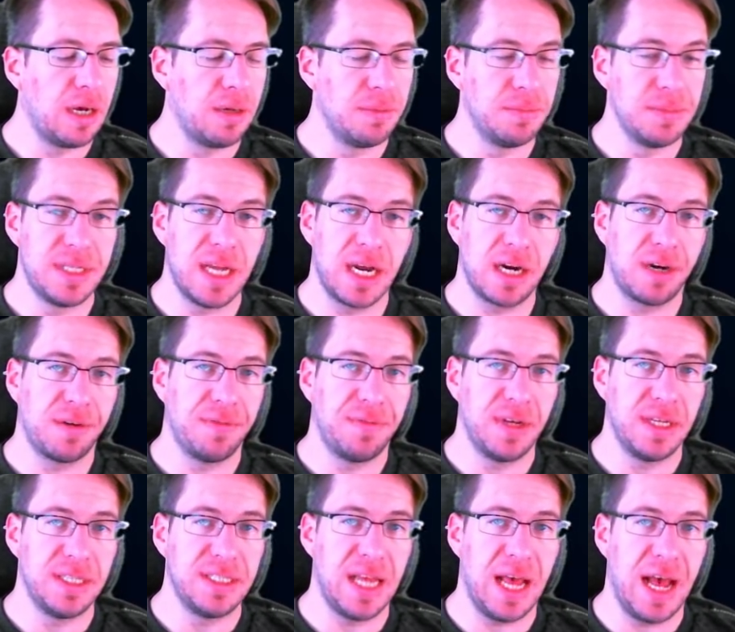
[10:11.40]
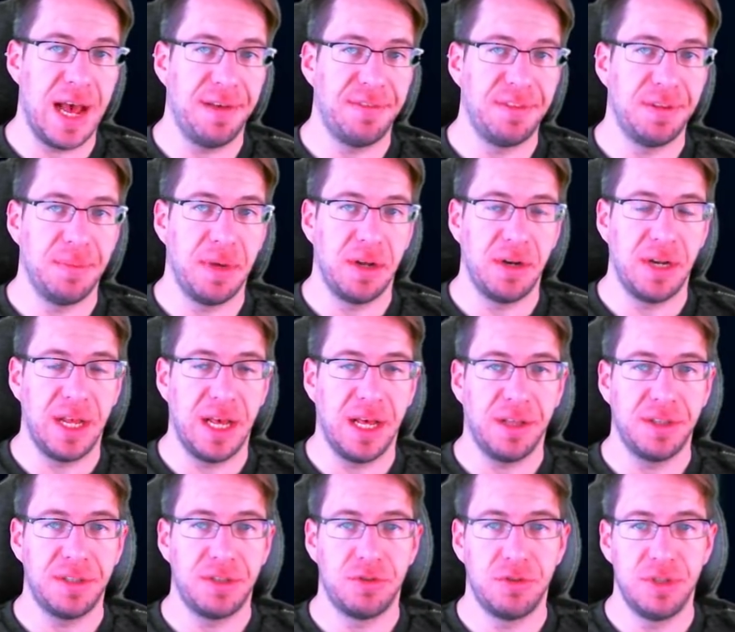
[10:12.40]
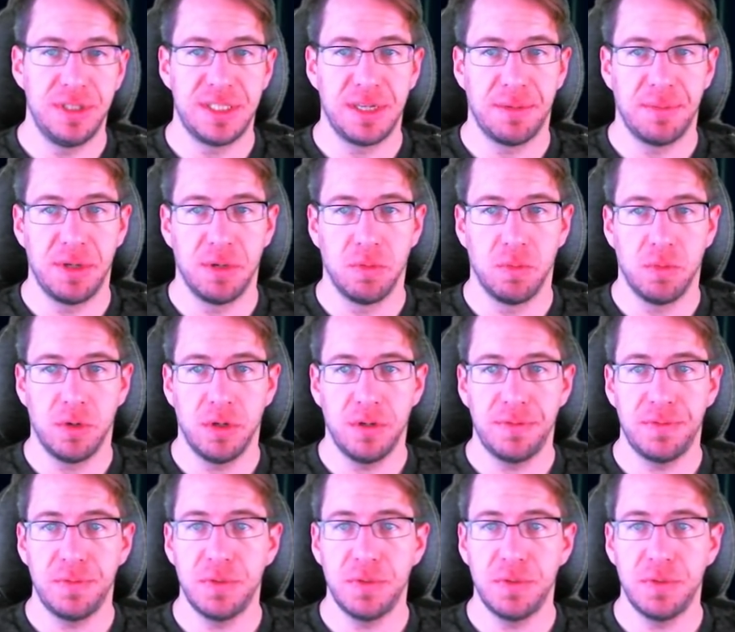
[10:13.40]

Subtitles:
sacrifice half the amount of health to resummon a wolf,